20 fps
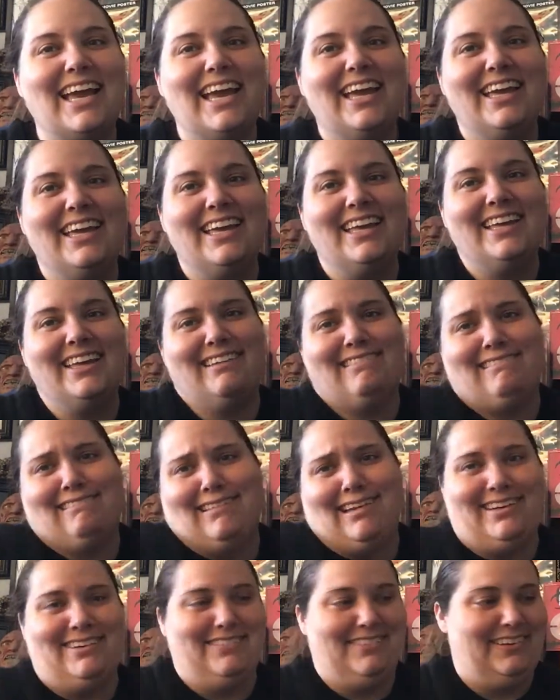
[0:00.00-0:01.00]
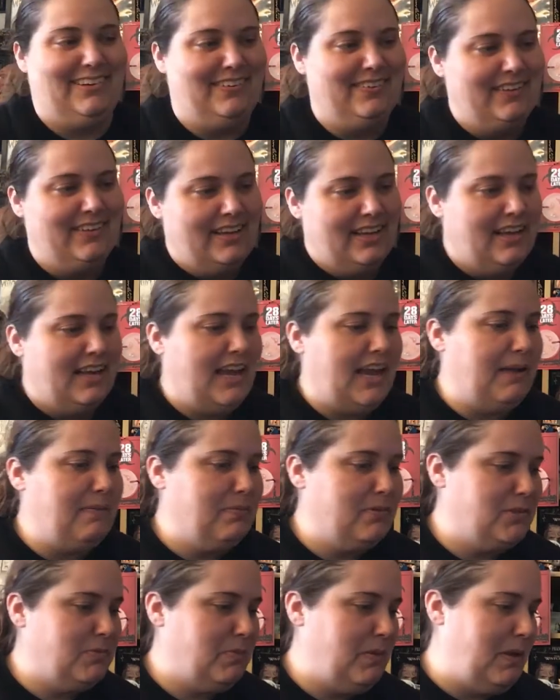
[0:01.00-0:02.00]
I don't know.
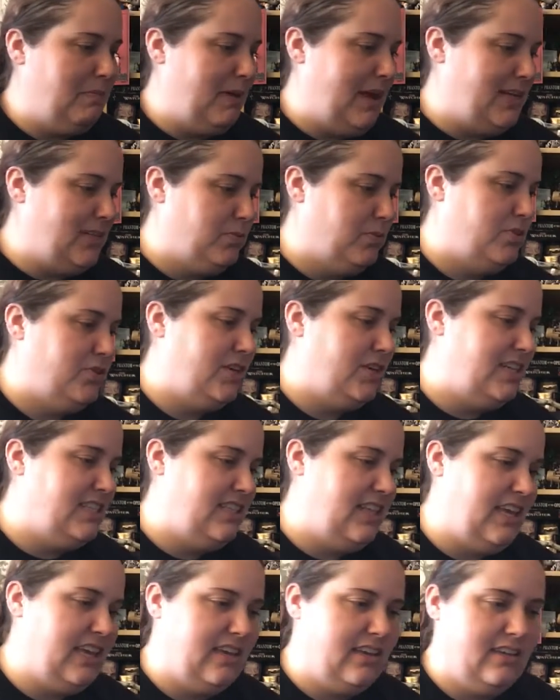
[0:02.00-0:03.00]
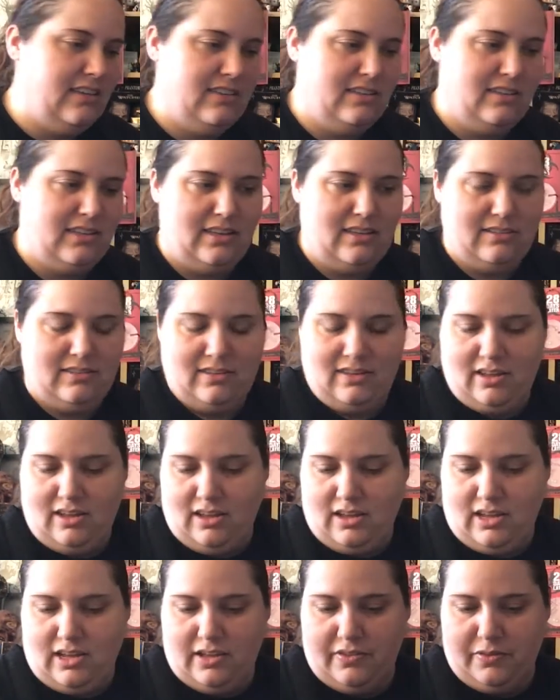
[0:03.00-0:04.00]
April's BAM box. What'd you guys think?
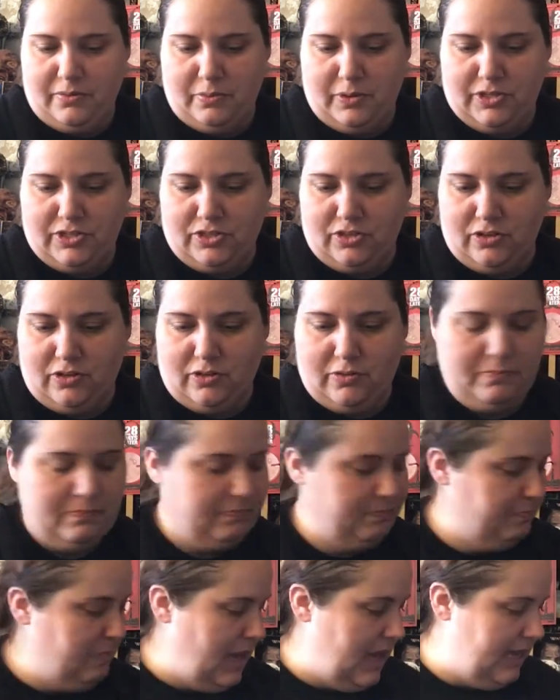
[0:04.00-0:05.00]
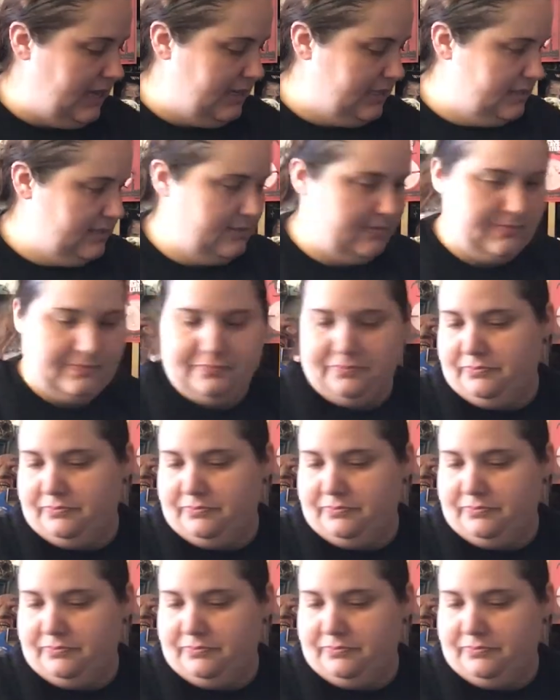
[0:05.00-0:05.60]
Uh, the original box.